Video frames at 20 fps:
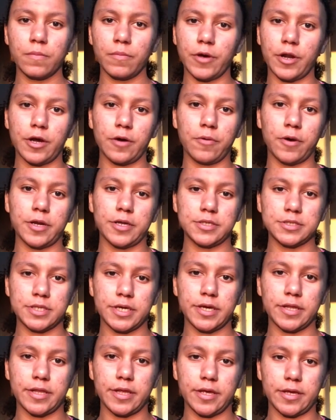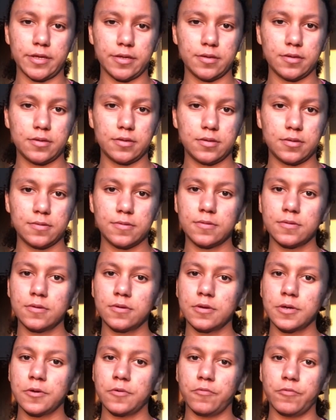I want to say that
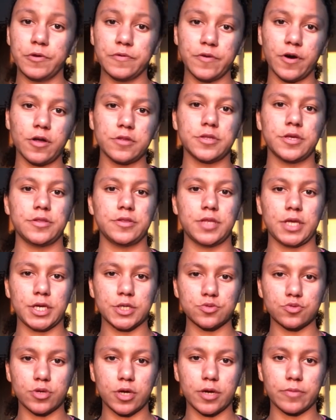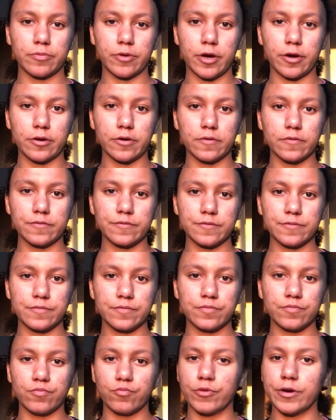we've all done things we're not proud of.
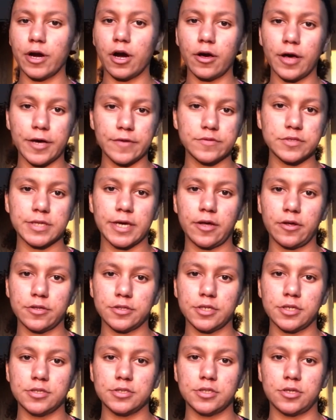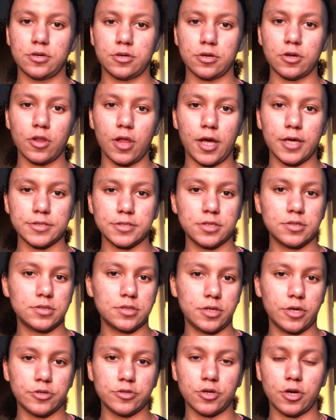We all have skeletons in our closets and
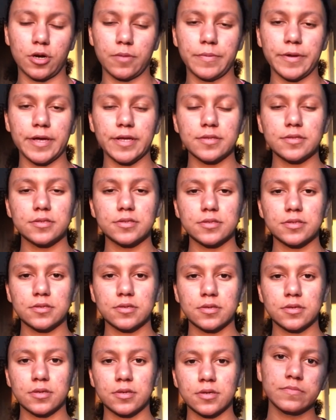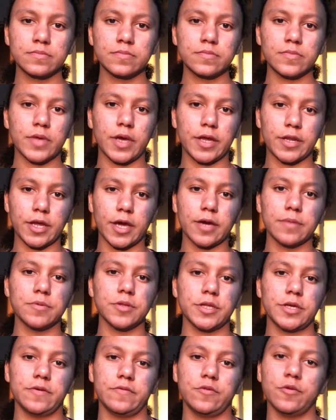under our beds. And I
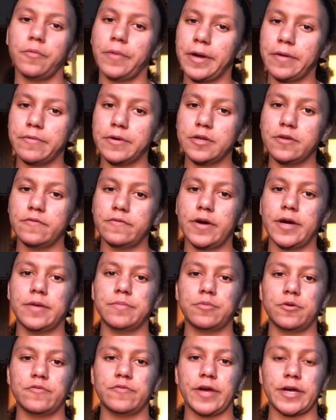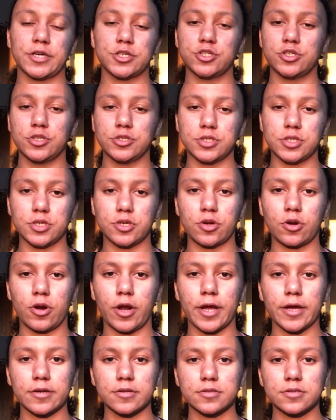believe the way we define perfection is
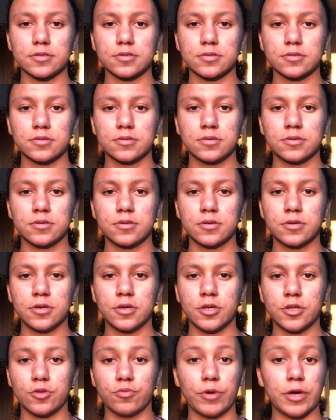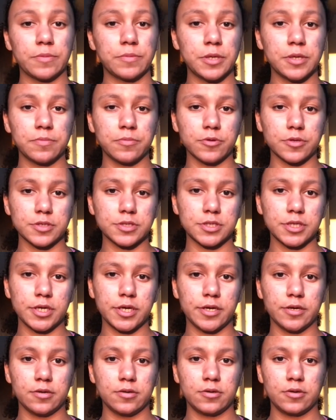incorrect. The way people see
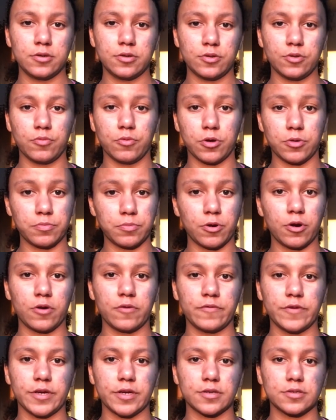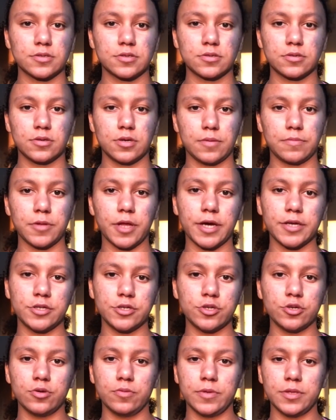the word perfect applied to
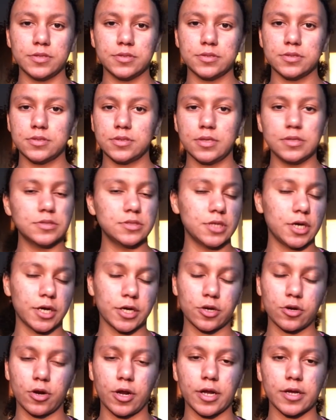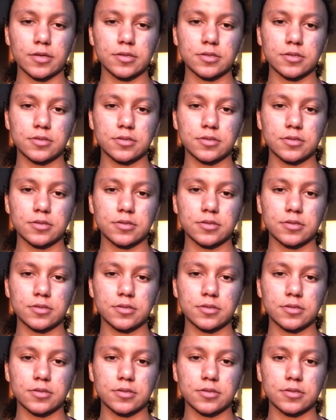humans is not correct.